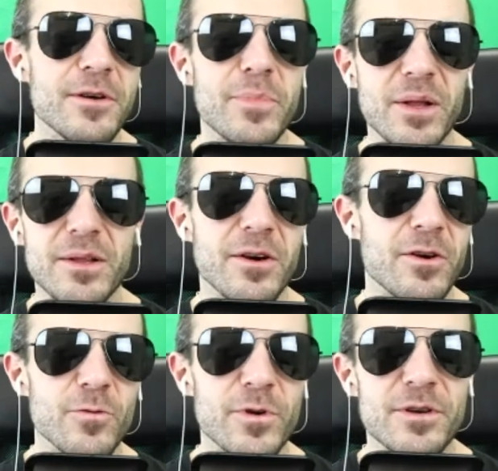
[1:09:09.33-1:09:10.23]
build
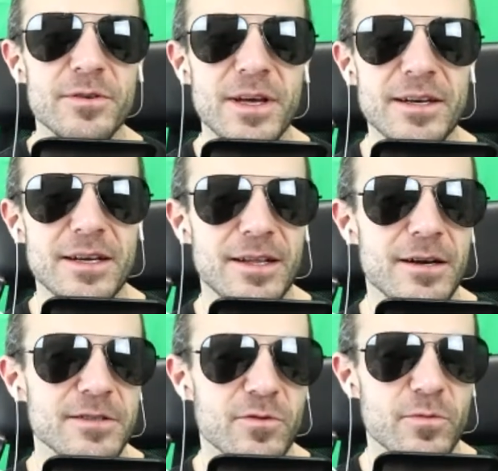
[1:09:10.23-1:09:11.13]
hardware that
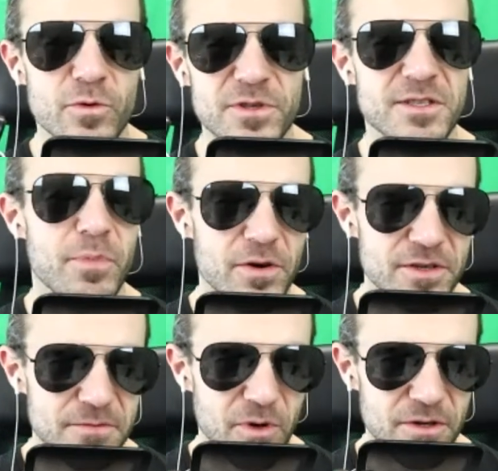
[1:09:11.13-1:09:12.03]
allows for more
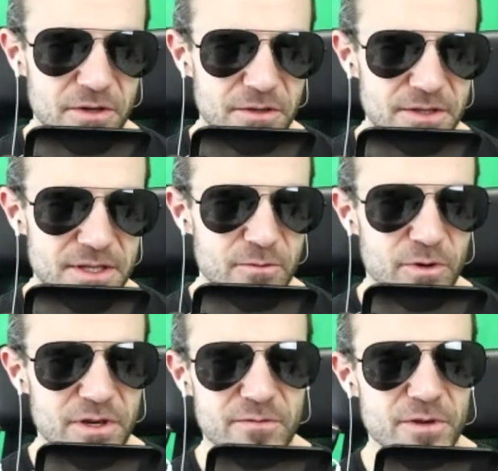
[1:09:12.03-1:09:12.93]
sparse models?
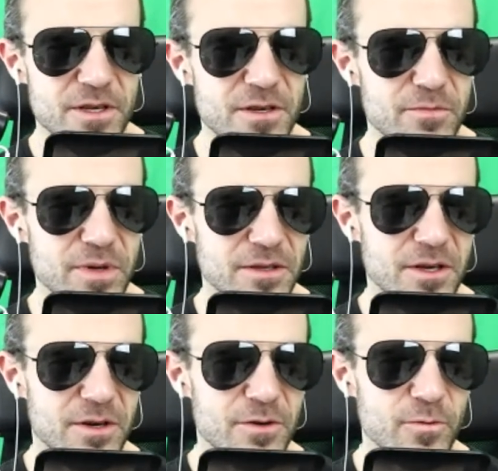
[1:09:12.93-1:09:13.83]
What if we could build
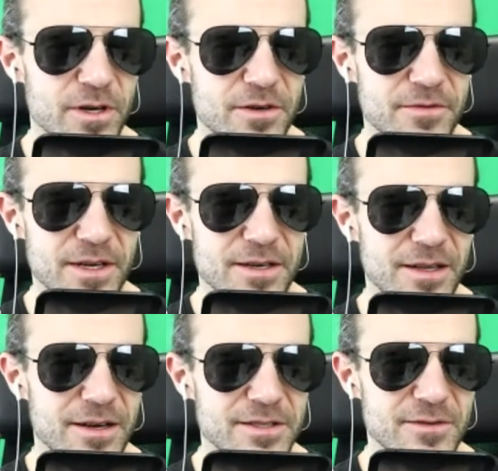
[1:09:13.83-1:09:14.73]
hardware that
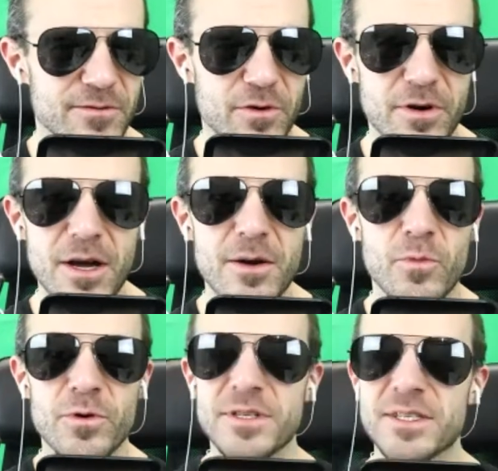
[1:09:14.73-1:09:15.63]
allows for
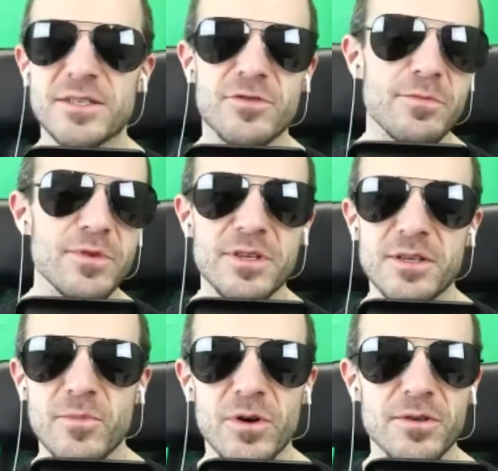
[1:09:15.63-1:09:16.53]
more distributed
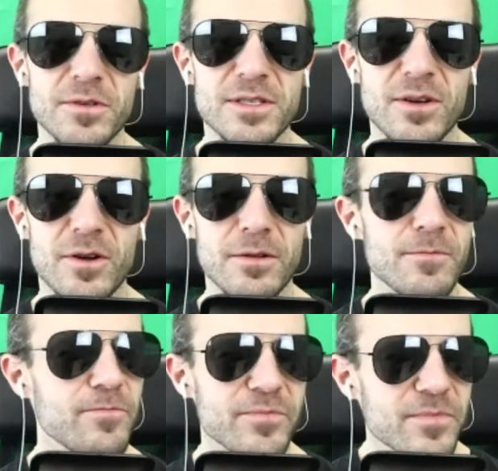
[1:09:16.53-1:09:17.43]
models?
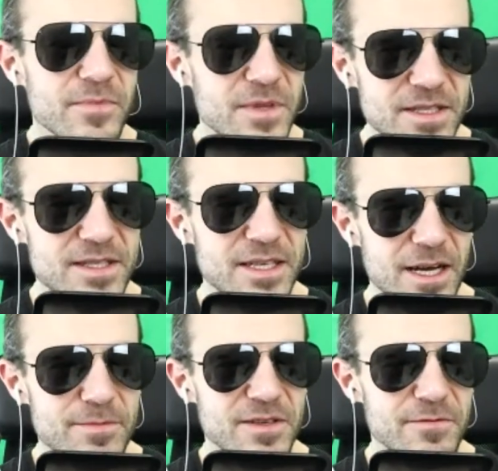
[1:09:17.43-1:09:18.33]
All these
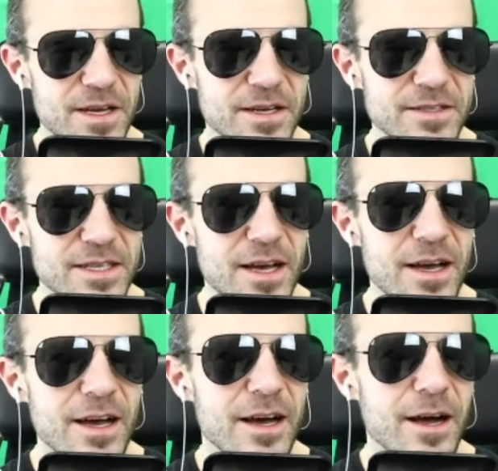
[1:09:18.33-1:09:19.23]
types of things.
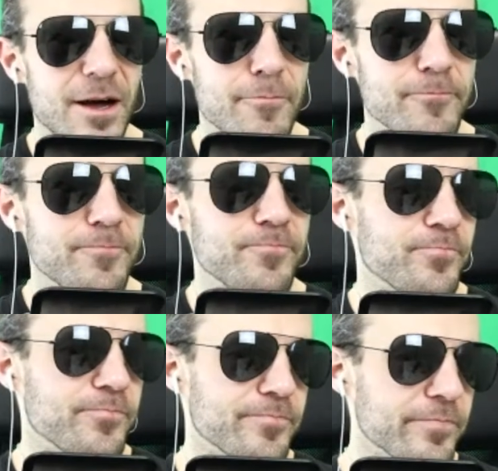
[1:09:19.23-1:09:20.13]

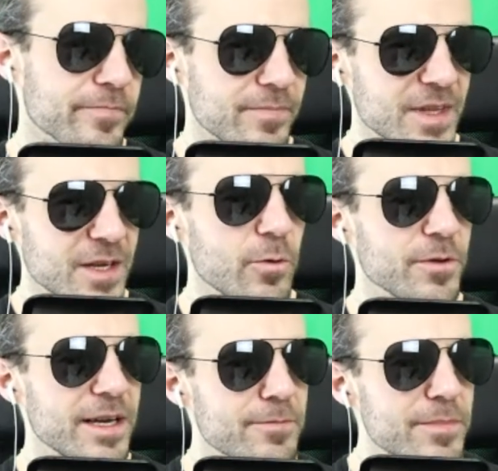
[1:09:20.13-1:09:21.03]
What
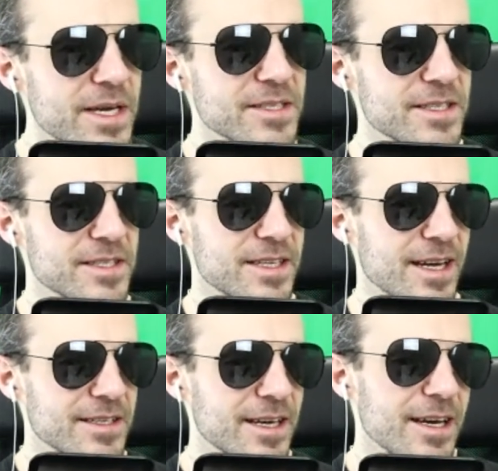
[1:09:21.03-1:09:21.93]
they miss is that